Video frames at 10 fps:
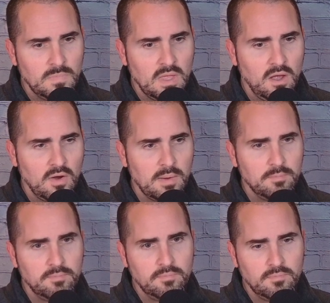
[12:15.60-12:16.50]
All right.
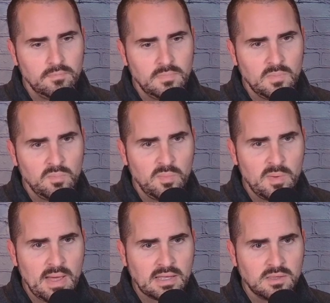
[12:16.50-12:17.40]
I'm going to put me
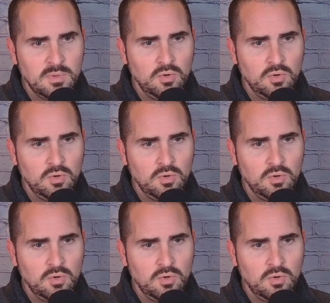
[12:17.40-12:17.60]
back in the middle.